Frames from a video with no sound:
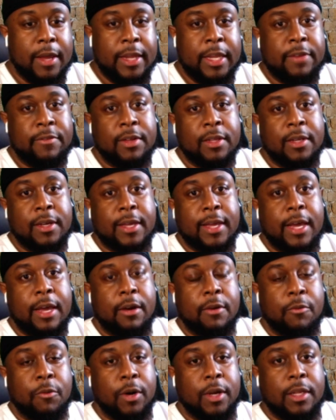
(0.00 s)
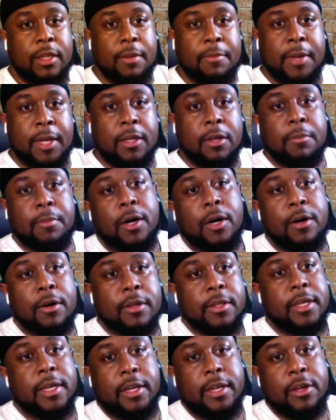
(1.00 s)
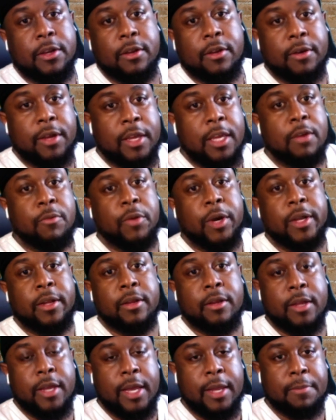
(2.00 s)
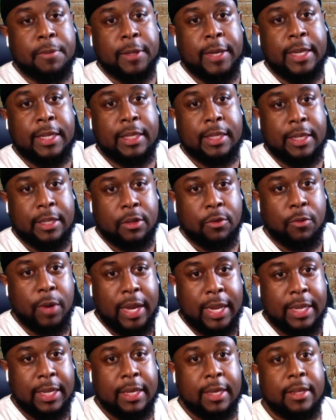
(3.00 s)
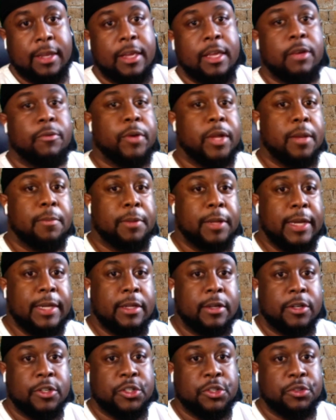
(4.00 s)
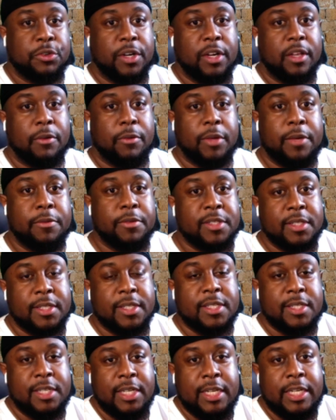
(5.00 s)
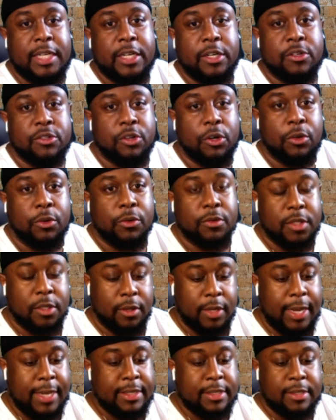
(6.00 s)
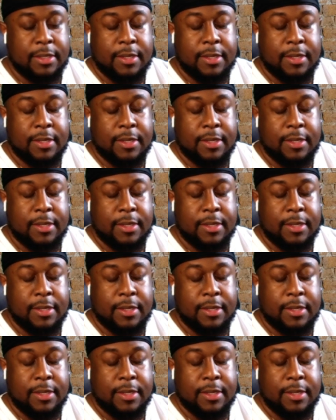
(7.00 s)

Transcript: And even look at what LaMelo Ball did. He went and played in Lithuania, and he went and played in Australia when he was 16 years old. So